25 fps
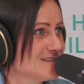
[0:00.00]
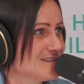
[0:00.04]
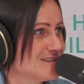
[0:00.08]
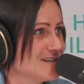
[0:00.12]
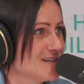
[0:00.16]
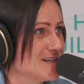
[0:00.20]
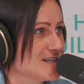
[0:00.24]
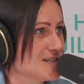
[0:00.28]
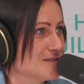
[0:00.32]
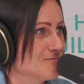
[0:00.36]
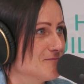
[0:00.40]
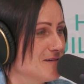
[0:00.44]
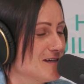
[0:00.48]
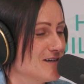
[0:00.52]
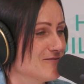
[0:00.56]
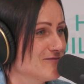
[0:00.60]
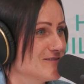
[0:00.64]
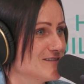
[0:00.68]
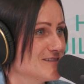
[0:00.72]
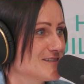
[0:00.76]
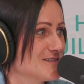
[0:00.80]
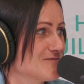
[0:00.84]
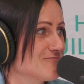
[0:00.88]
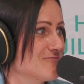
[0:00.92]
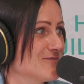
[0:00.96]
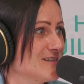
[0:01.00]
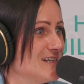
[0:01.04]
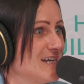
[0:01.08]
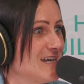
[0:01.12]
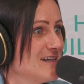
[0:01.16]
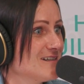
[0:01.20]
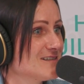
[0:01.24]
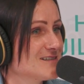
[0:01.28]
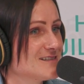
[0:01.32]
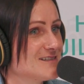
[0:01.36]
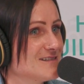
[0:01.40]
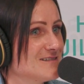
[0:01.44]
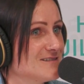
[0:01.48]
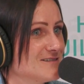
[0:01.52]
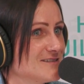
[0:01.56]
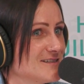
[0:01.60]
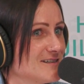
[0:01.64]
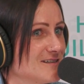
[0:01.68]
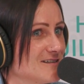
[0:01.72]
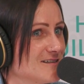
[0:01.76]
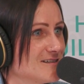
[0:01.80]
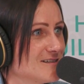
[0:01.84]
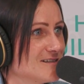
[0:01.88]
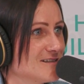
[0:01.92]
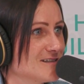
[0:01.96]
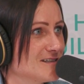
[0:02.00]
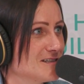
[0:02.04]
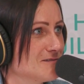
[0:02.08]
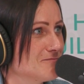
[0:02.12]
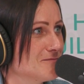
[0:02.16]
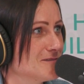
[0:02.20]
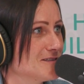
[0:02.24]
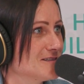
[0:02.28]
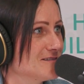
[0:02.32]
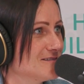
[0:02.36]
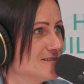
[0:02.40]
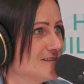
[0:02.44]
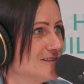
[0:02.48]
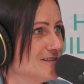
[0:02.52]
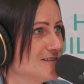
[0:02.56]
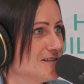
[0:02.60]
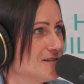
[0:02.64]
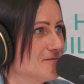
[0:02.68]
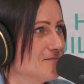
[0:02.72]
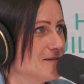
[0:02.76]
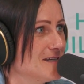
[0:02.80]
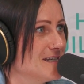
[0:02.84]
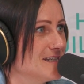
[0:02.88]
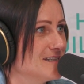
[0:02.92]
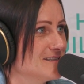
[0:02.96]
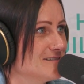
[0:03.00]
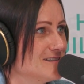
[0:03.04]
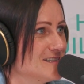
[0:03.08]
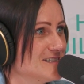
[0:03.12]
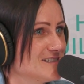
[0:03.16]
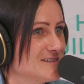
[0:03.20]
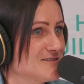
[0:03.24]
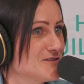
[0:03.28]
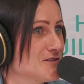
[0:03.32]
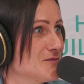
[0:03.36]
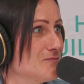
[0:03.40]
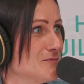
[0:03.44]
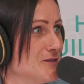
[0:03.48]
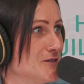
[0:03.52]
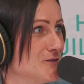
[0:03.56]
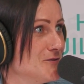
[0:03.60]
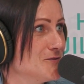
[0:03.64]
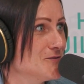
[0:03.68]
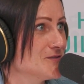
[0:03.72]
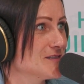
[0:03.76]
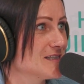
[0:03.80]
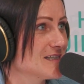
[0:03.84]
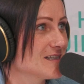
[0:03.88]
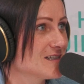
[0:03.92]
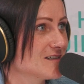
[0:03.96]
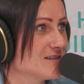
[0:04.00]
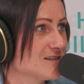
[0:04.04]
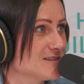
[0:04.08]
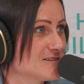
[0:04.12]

having some relaxing time and, you know what I mean, listen to music.